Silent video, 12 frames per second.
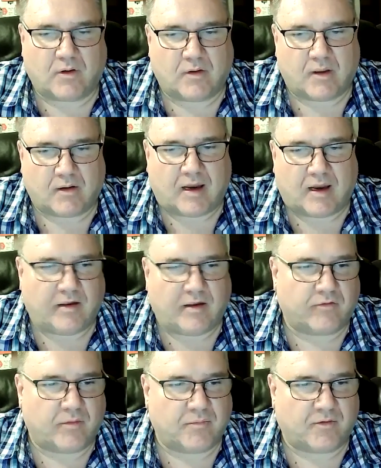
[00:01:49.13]
that
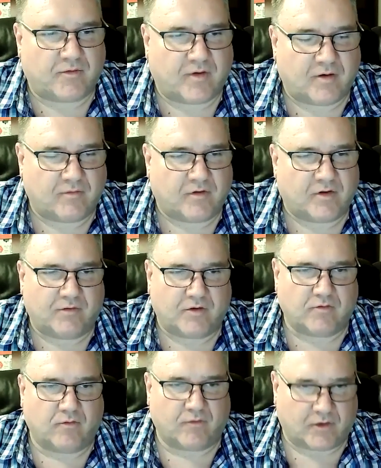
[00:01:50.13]
83% of
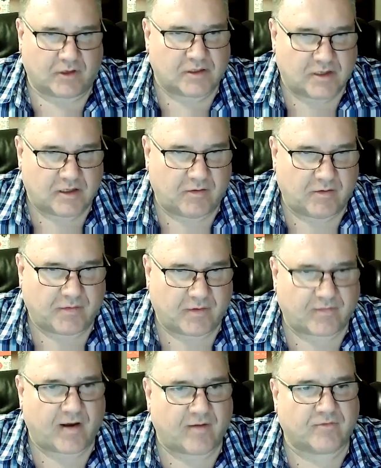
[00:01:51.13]
individuals are continuing
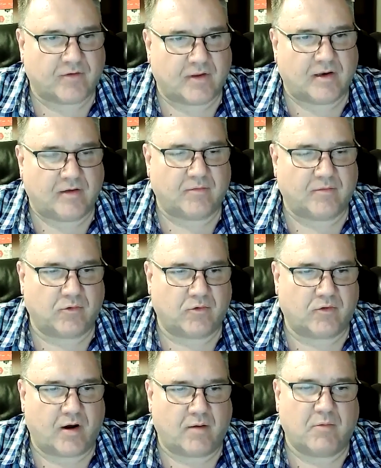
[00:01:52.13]
this after they did the
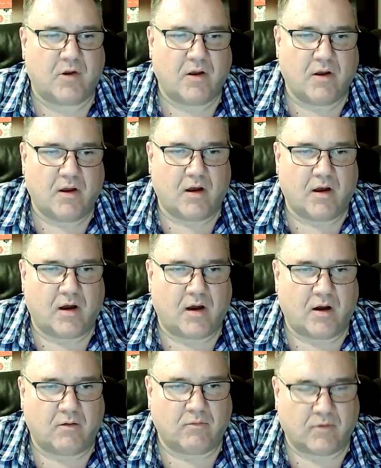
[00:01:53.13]
program
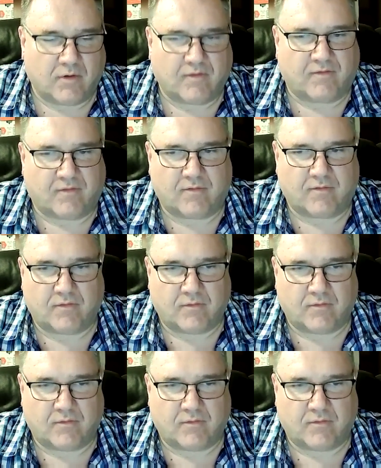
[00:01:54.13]
was